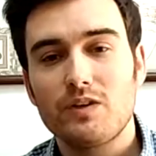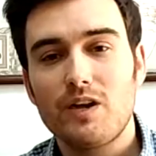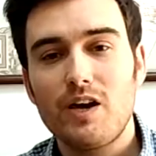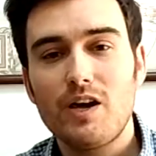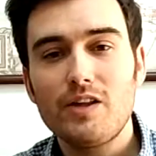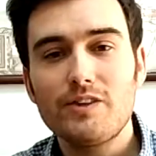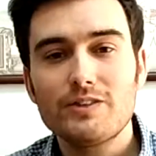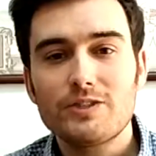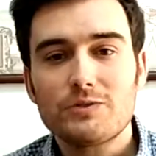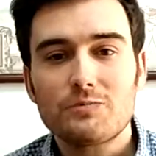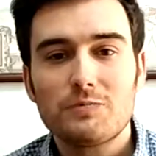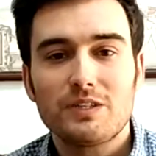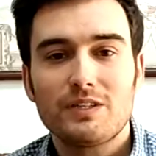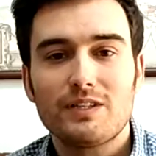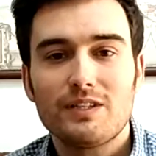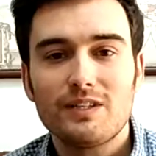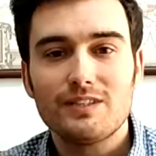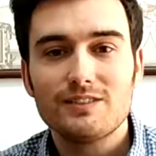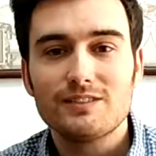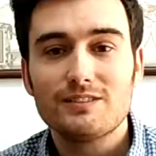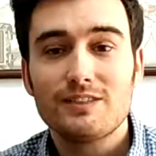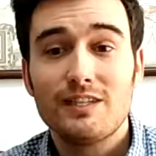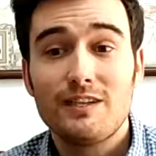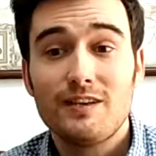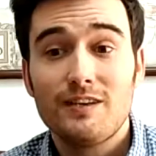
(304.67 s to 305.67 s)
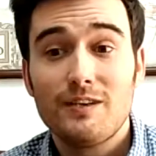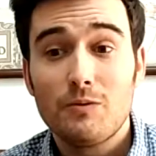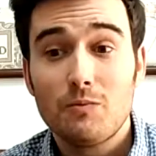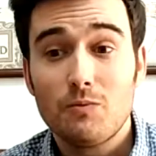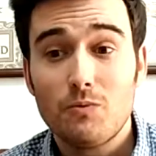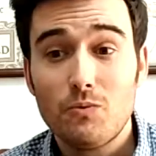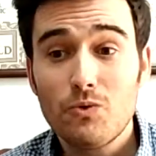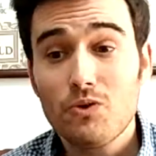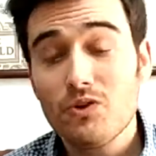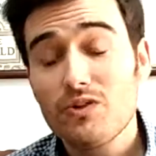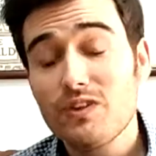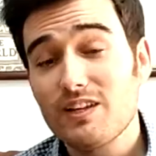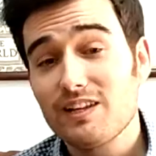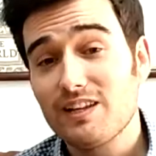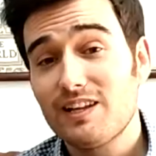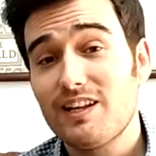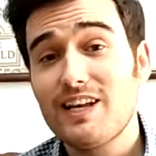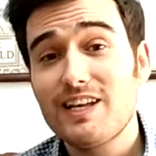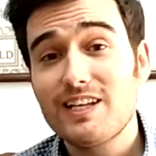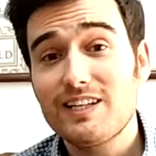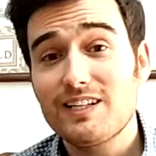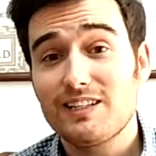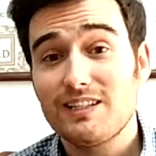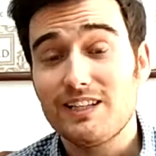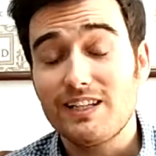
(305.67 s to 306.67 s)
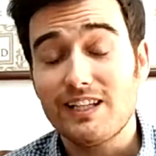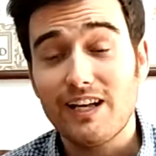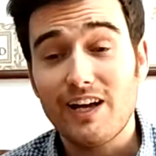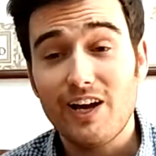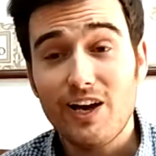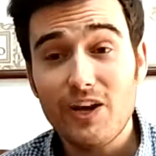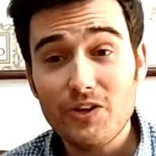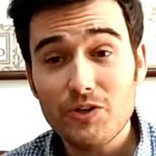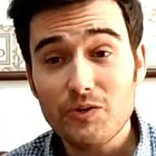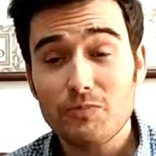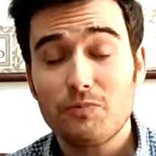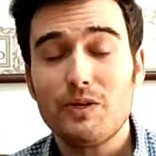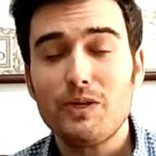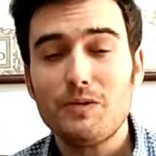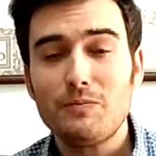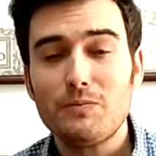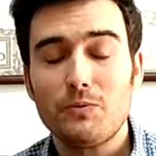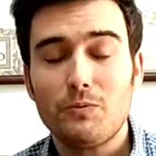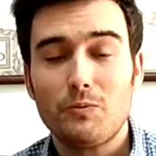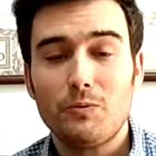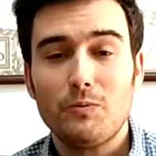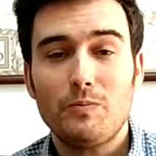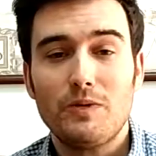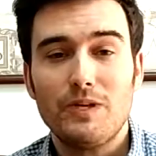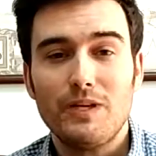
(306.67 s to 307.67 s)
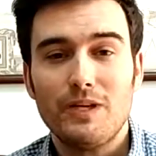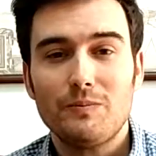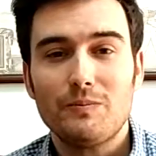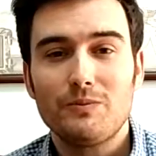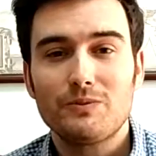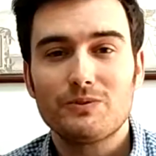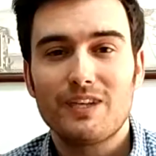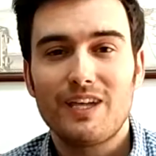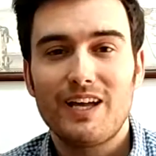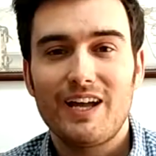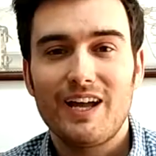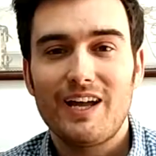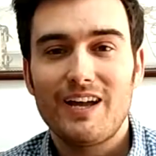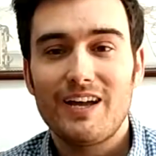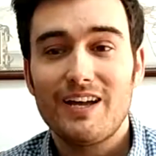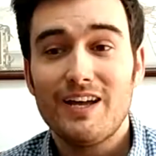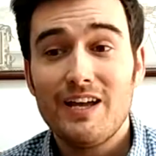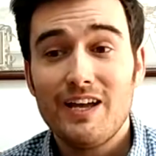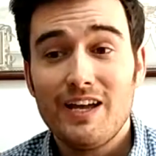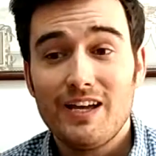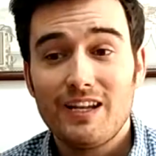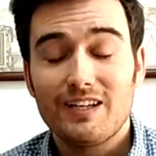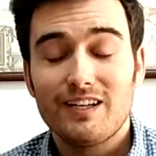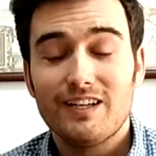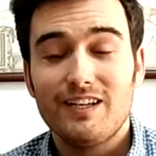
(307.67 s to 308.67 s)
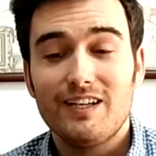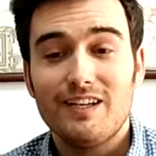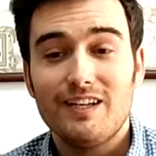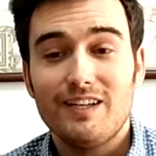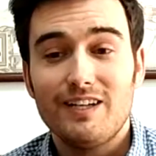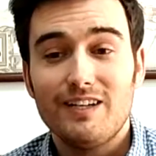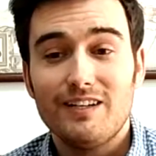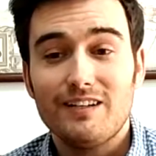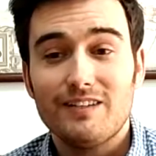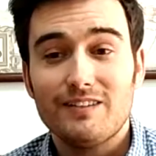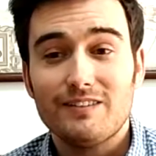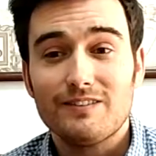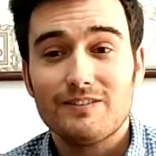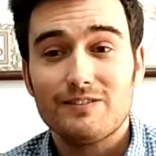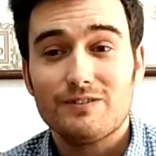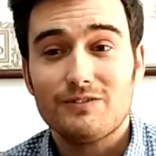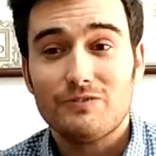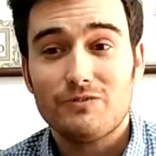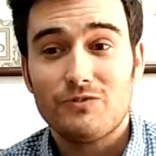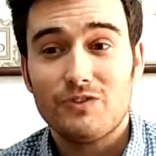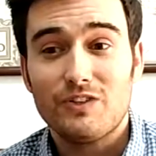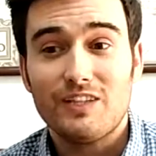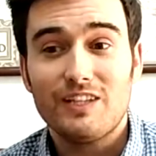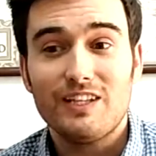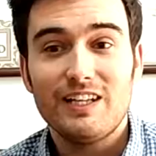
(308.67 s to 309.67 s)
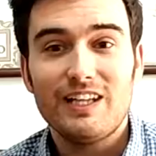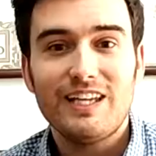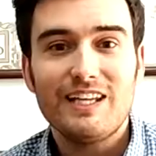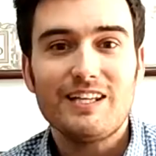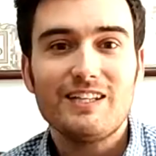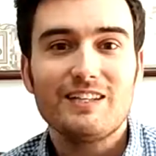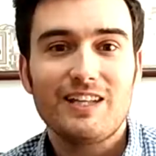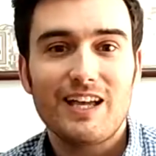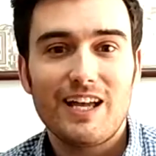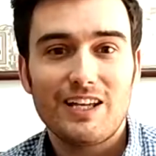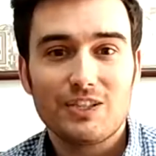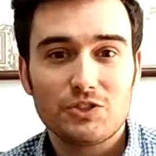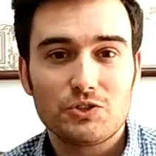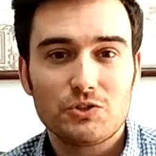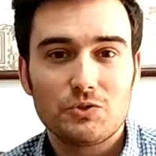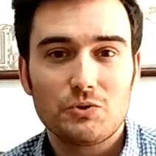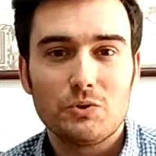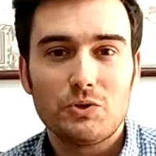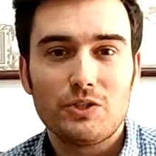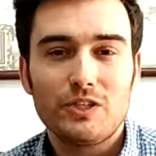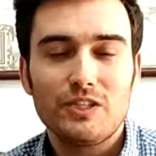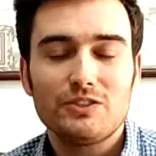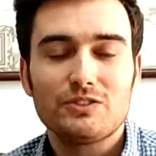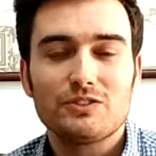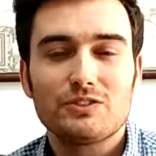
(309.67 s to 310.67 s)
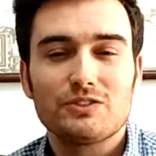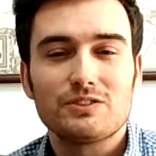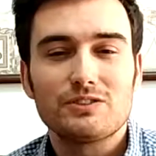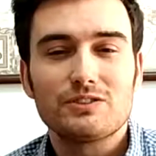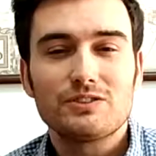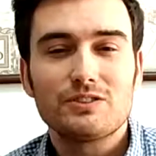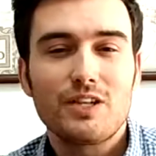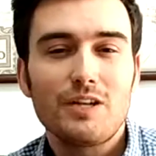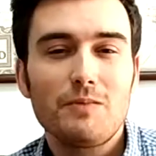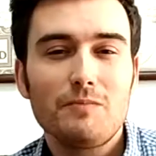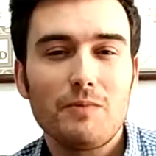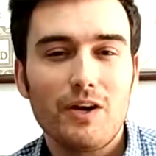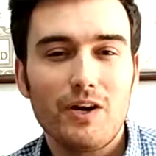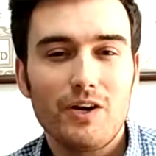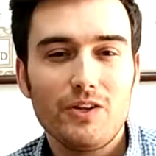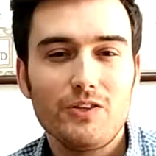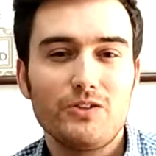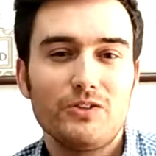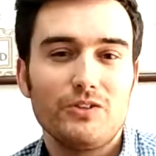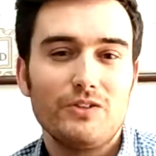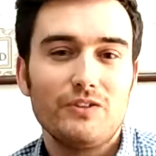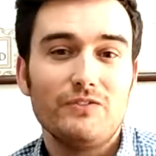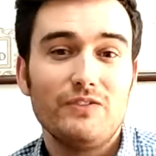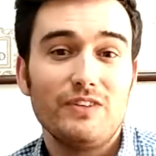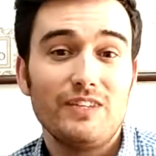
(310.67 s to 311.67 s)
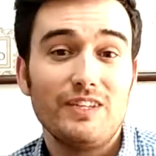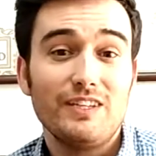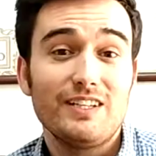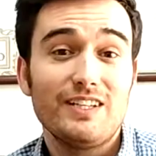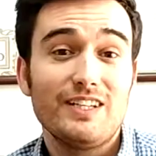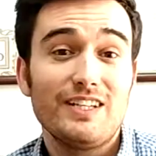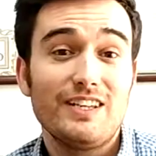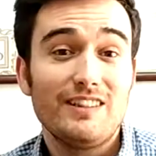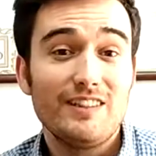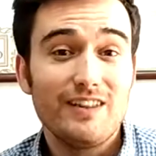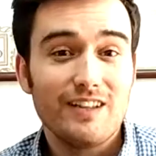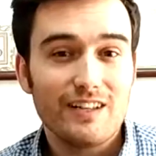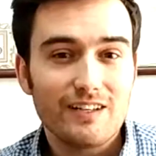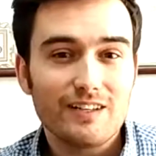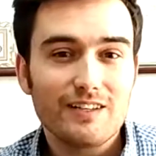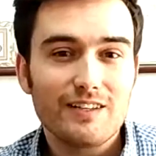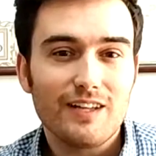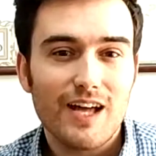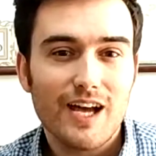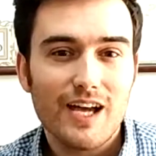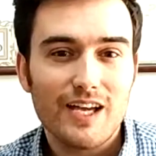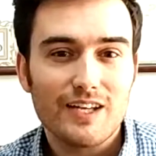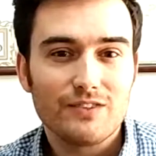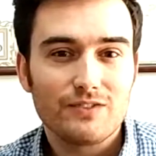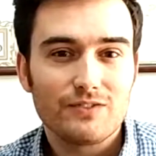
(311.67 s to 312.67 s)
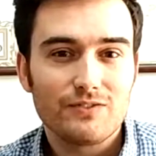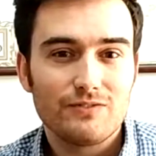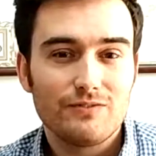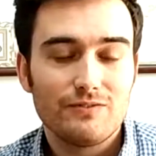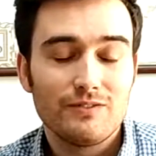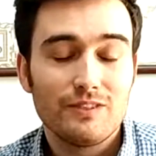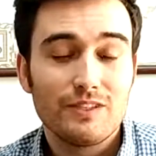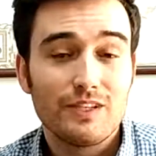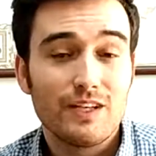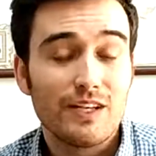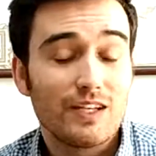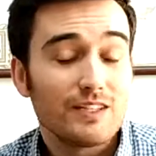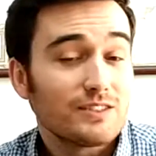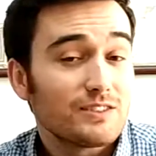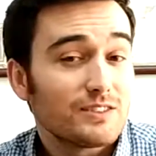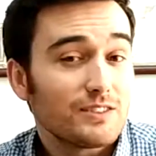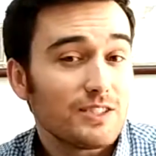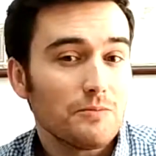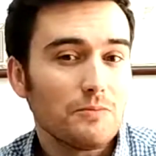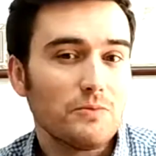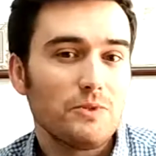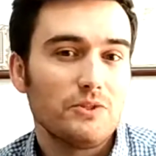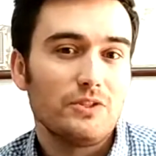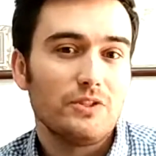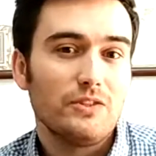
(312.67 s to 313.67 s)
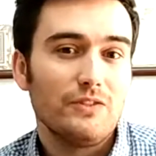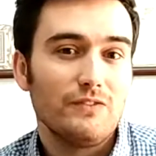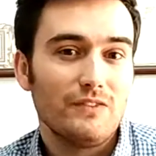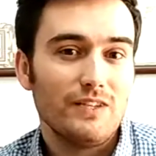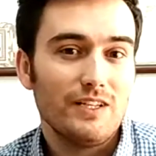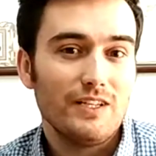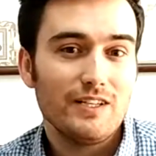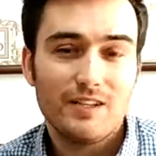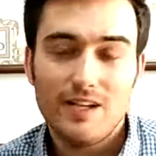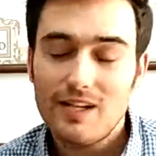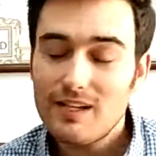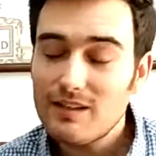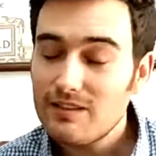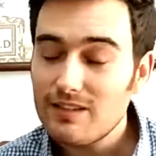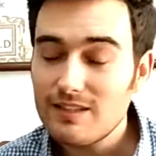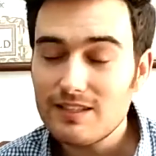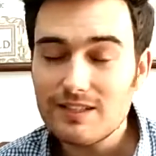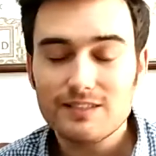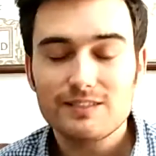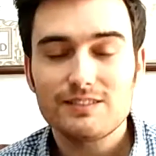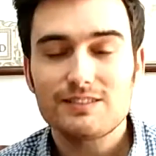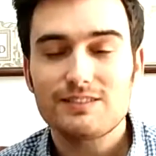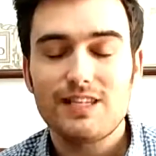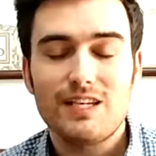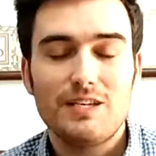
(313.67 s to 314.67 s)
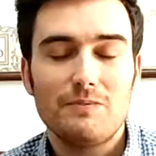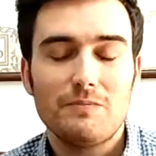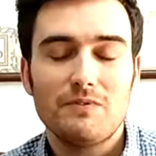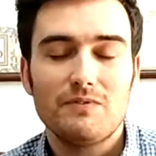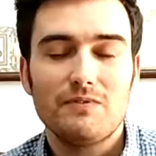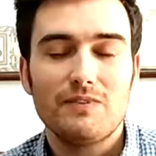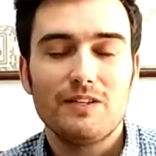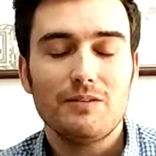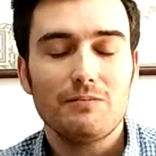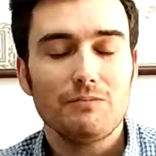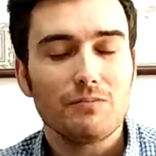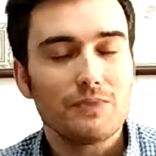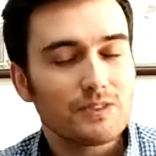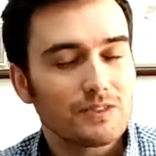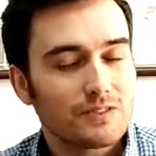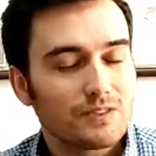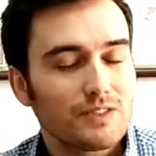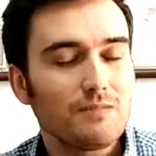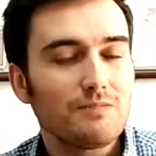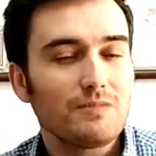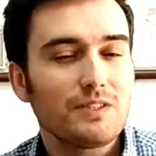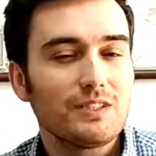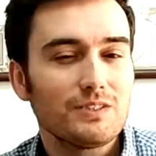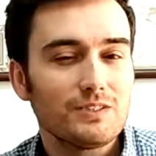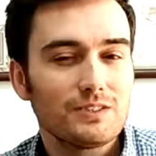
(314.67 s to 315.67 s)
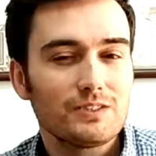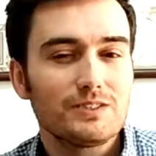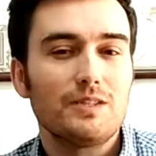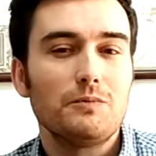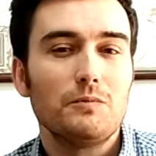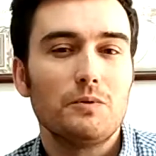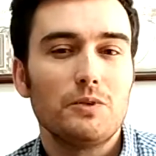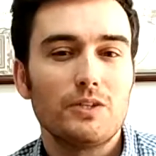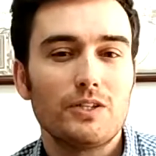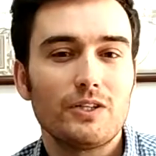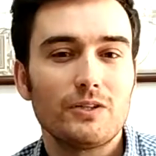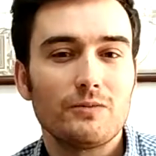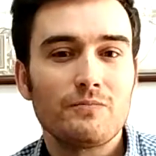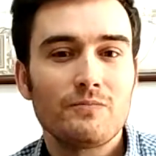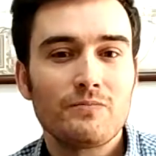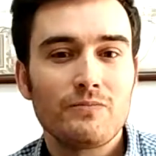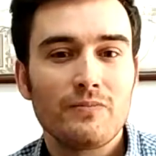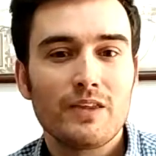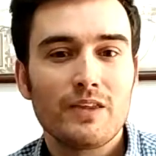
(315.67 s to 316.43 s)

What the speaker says: with others because more than likely other people will be able to relate that story to some other event in their life, a similar event, not the same event, but something similar.